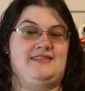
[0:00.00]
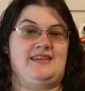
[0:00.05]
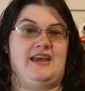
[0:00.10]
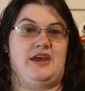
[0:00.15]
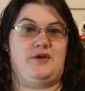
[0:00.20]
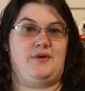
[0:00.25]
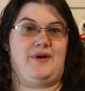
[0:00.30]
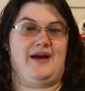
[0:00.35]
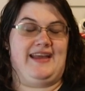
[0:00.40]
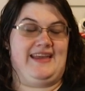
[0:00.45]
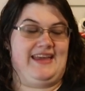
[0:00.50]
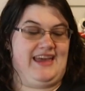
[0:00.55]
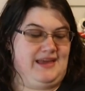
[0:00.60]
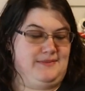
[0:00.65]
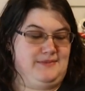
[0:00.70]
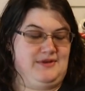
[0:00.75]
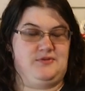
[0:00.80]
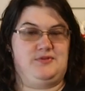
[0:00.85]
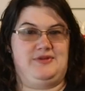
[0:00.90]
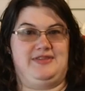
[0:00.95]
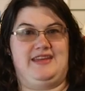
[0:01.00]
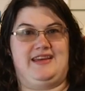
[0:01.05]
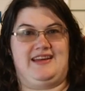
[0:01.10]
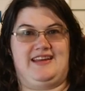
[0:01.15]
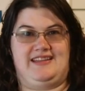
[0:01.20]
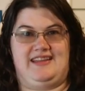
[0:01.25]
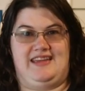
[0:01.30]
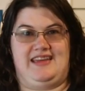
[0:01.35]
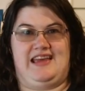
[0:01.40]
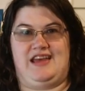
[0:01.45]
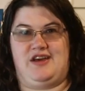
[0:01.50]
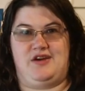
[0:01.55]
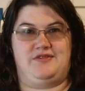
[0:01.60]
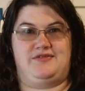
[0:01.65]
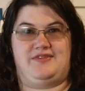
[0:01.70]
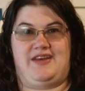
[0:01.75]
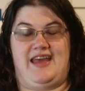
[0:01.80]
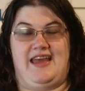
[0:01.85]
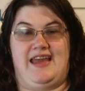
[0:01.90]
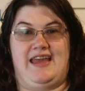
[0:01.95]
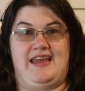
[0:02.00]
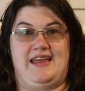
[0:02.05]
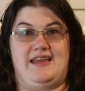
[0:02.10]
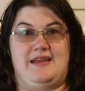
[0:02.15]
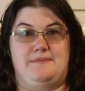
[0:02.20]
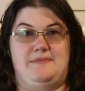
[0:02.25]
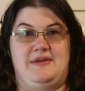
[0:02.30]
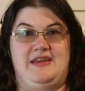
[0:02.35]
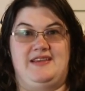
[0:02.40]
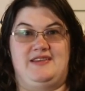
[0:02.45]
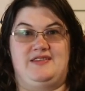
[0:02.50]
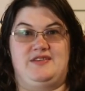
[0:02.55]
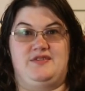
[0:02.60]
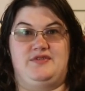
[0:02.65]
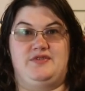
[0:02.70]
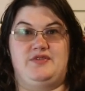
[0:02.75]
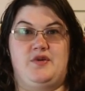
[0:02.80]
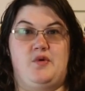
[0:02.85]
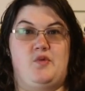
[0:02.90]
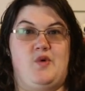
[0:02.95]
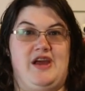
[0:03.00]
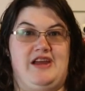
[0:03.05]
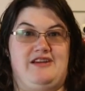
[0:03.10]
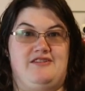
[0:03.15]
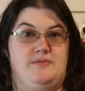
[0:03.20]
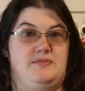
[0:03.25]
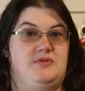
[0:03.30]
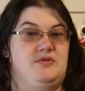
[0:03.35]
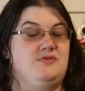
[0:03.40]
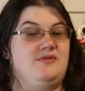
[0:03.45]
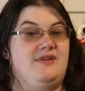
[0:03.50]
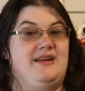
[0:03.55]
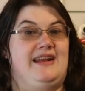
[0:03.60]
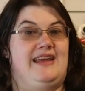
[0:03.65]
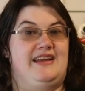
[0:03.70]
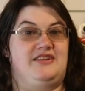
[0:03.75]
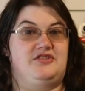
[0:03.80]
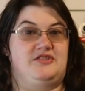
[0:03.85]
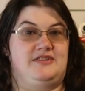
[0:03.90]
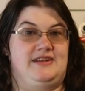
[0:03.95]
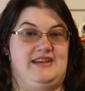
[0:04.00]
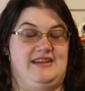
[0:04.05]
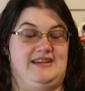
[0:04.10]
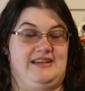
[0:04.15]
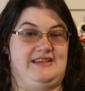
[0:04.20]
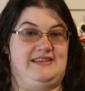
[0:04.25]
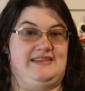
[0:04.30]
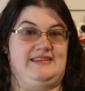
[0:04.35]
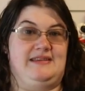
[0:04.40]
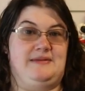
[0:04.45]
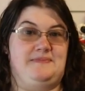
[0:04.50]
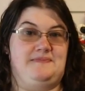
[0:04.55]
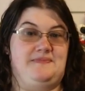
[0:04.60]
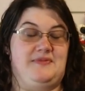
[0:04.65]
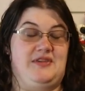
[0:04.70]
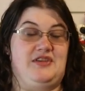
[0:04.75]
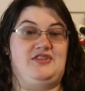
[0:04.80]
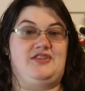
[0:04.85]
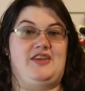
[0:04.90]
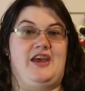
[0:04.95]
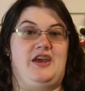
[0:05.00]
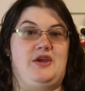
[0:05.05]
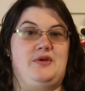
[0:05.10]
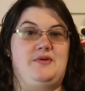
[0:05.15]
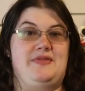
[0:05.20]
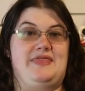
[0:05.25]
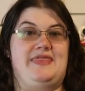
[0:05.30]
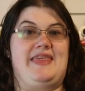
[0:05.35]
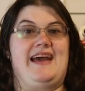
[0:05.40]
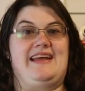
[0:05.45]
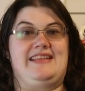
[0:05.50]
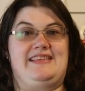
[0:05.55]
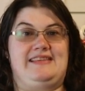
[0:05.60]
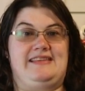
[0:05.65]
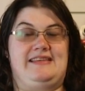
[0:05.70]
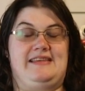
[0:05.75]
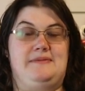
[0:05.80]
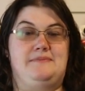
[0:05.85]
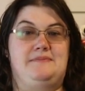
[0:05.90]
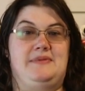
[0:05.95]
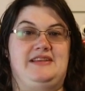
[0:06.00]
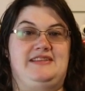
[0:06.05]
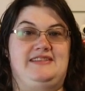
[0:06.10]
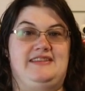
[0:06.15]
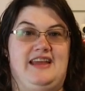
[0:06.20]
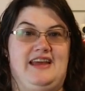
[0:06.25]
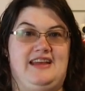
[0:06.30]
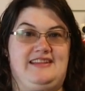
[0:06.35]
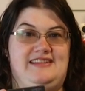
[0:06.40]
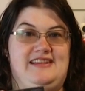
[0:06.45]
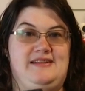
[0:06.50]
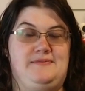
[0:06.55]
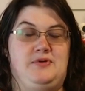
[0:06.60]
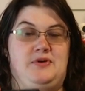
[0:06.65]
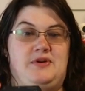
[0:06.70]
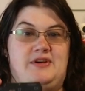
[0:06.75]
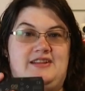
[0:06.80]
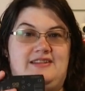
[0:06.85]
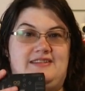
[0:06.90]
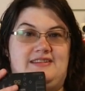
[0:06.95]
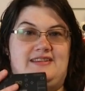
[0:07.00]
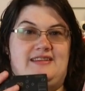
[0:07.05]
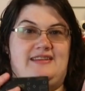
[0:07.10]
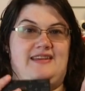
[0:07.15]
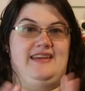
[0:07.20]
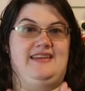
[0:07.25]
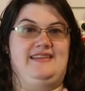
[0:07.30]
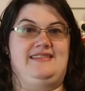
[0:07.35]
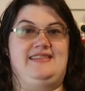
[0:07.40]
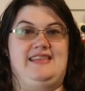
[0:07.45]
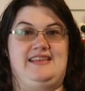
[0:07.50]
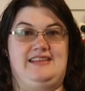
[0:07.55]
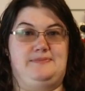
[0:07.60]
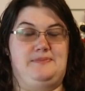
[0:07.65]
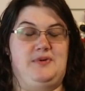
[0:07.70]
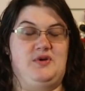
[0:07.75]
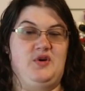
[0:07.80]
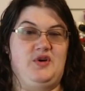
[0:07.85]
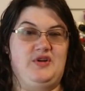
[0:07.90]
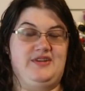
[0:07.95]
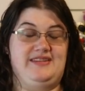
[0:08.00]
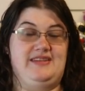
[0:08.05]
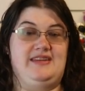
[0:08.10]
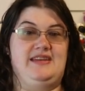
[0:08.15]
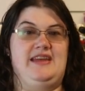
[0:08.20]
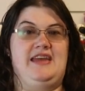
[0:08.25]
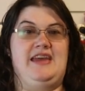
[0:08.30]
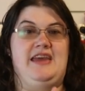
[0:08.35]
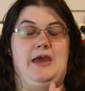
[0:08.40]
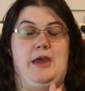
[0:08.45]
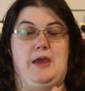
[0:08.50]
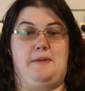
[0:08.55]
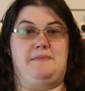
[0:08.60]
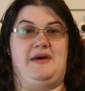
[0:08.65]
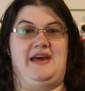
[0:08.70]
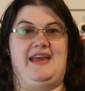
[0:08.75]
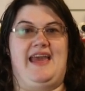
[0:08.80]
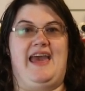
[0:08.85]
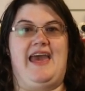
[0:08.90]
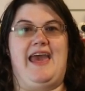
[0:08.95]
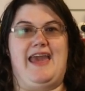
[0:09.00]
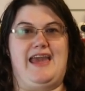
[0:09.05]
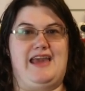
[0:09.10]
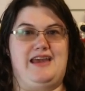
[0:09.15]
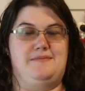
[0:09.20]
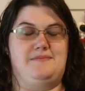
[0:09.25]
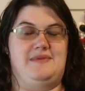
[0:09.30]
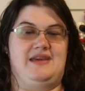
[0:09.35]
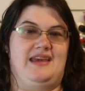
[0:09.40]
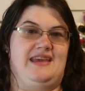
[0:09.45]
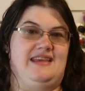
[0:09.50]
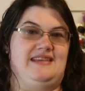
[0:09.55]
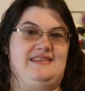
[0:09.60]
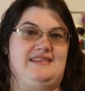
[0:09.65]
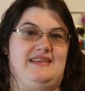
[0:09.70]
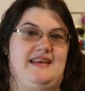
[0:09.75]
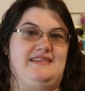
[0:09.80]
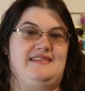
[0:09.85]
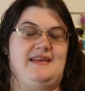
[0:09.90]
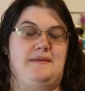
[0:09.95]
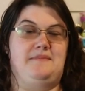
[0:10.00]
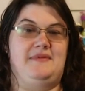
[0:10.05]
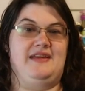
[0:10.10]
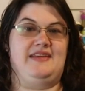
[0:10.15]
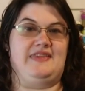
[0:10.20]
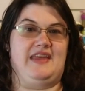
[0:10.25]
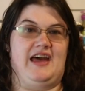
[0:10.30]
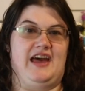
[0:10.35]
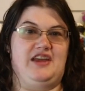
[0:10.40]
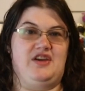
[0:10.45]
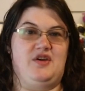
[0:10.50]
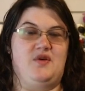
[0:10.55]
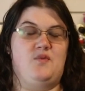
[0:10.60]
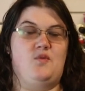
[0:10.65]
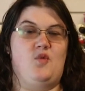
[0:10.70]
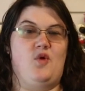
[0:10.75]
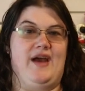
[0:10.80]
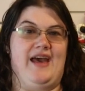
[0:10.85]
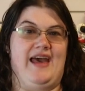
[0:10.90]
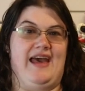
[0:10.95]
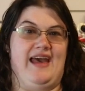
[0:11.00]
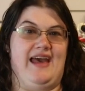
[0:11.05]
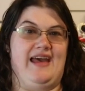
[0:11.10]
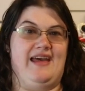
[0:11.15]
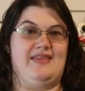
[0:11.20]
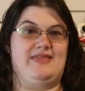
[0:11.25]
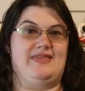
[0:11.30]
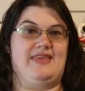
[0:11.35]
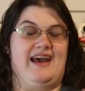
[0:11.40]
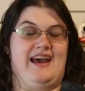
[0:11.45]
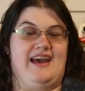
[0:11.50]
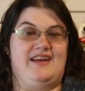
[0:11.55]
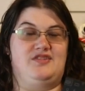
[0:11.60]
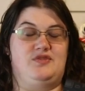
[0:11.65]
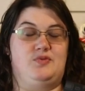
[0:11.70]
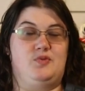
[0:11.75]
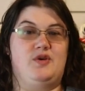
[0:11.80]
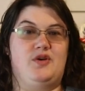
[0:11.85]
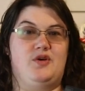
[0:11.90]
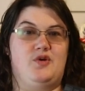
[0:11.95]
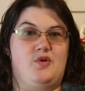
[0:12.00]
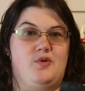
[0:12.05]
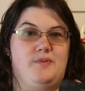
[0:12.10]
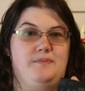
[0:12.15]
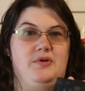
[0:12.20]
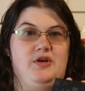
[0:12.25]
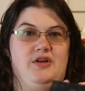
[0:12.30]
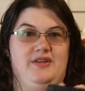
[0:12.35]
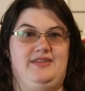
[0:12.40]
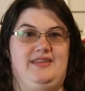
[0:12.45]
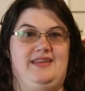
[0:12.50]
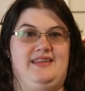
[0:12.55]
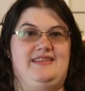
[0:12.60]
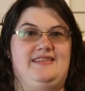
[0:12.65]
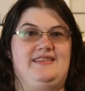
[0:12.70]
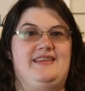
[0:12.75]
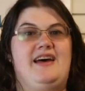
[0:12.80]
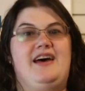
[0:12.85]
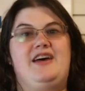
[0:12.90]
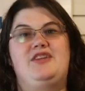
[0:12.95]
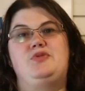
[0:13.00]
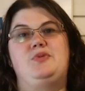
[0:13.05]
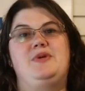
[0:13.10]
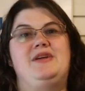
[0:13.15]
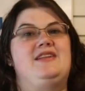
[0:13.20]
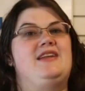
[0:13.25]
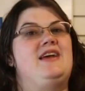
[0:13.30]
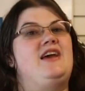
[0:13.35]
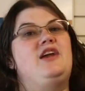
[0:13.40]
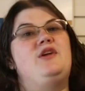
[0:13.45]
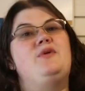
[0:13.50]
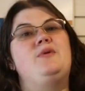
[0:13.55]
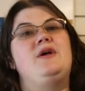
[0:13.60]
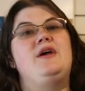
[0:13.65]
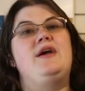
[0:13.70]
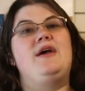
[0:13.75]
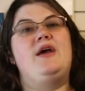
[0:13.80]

So I came up with the idea of a piece of wearable electronics. So that's my starting point is this board. My aim is something that I can wear that will put this Arduino